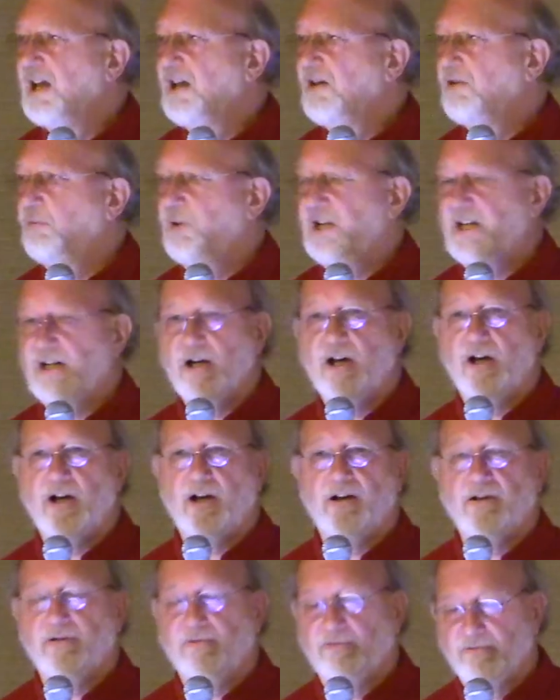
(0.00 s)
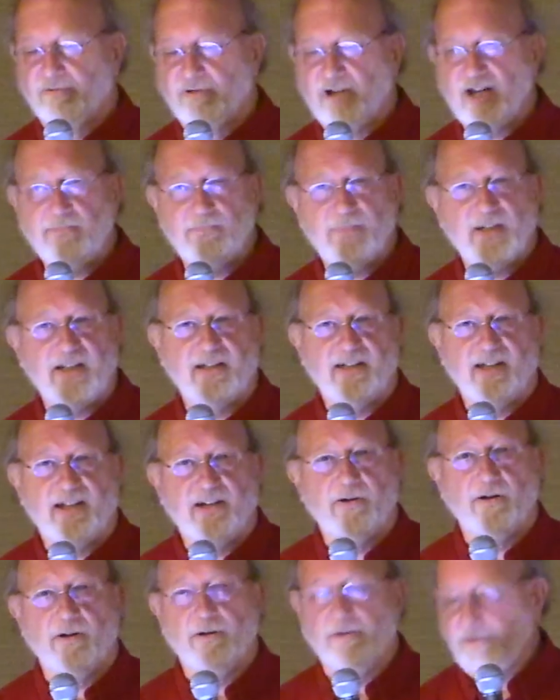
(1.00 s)
We are raping the
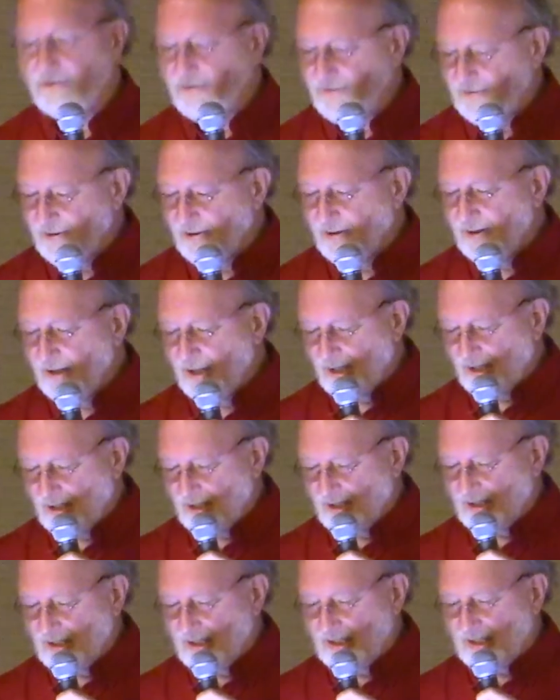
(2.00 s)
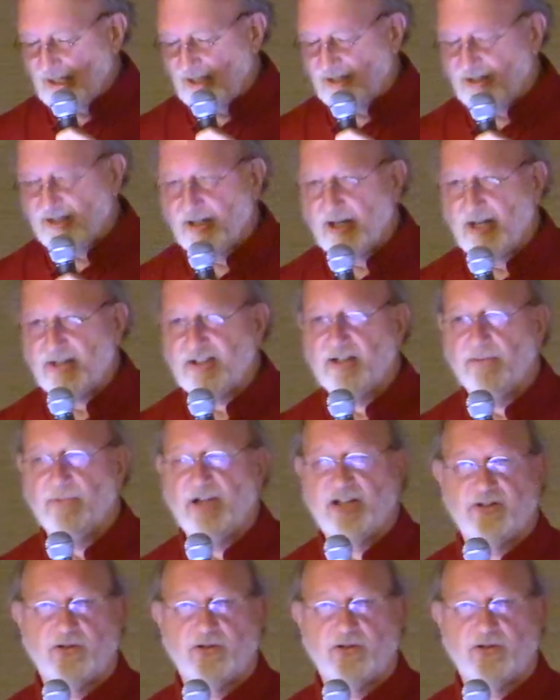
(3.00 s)
earth. It's not so much